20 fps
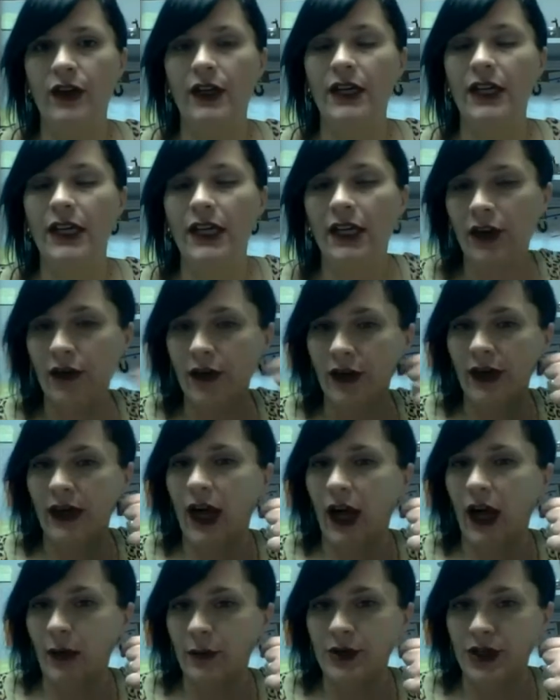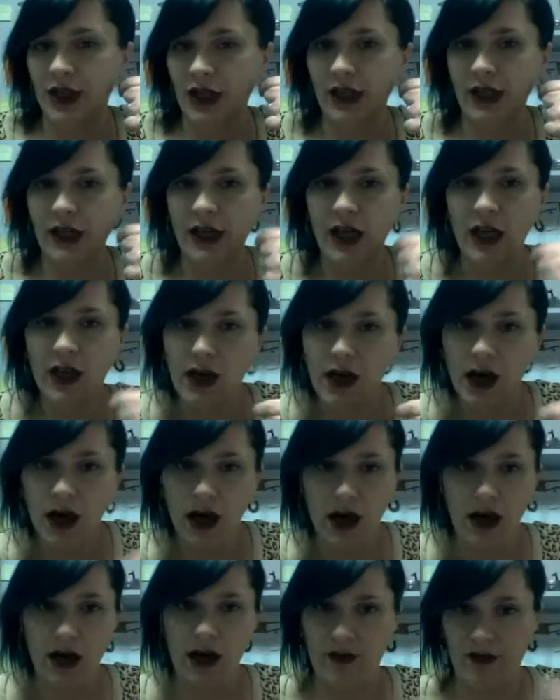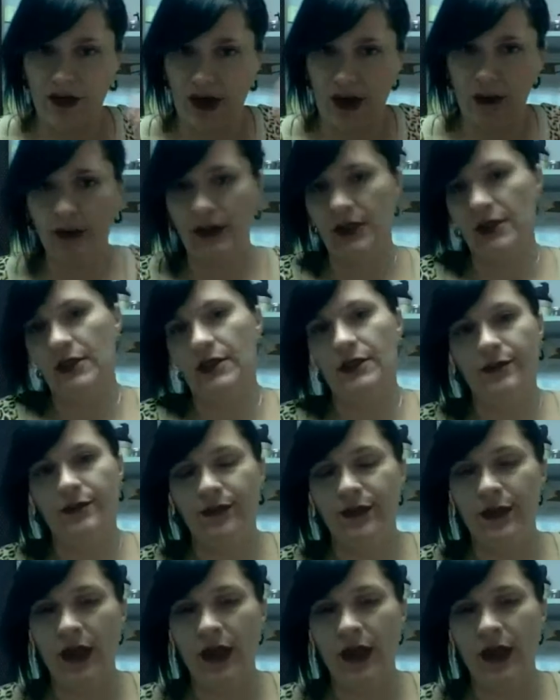an earring option that was